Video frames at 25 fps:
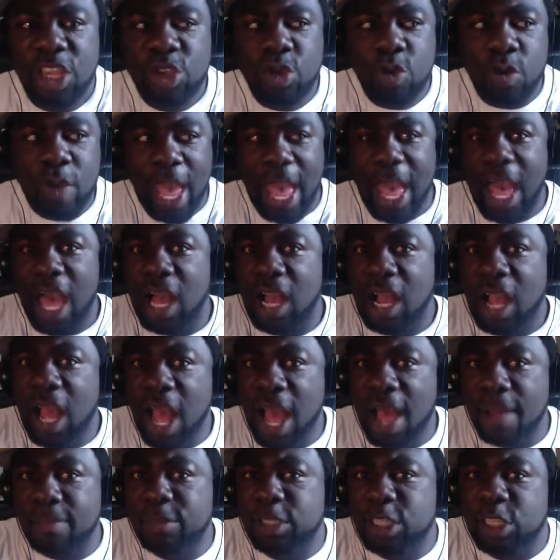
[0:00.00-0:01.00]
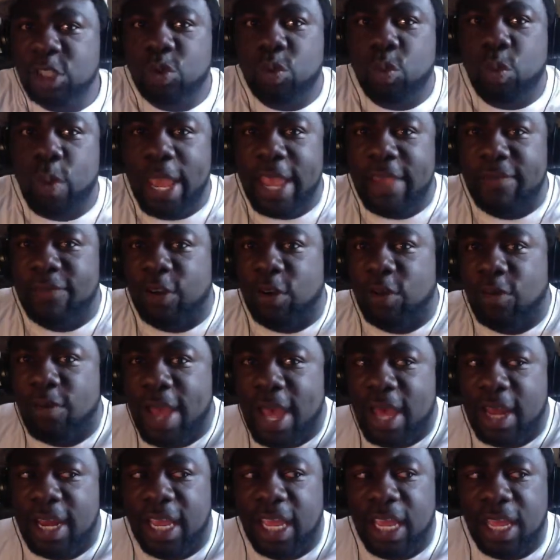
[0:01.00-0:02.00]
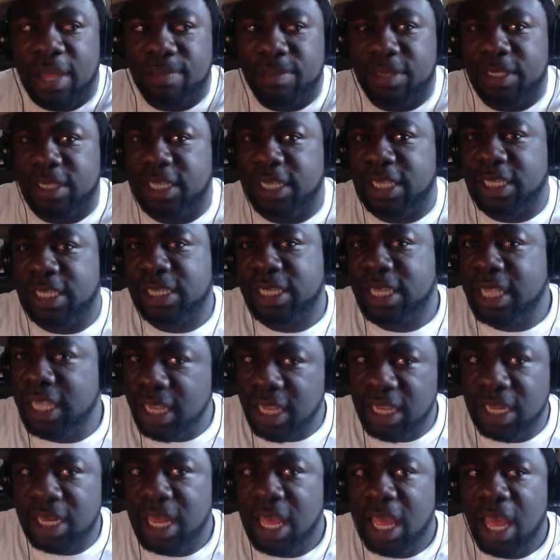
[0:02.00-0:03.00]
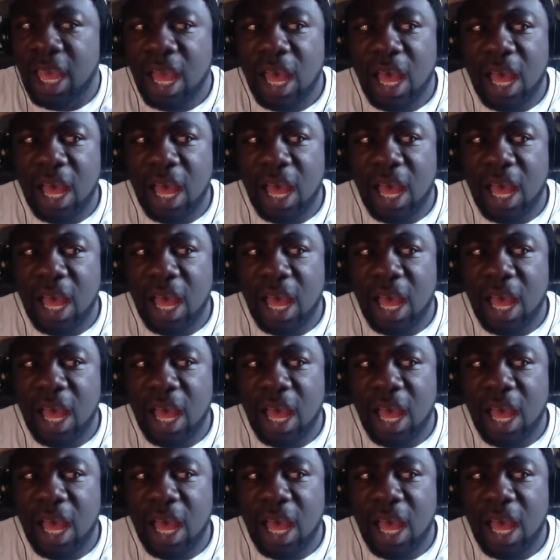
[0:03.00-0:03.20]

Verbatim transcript: You got a cop just waving around an M16,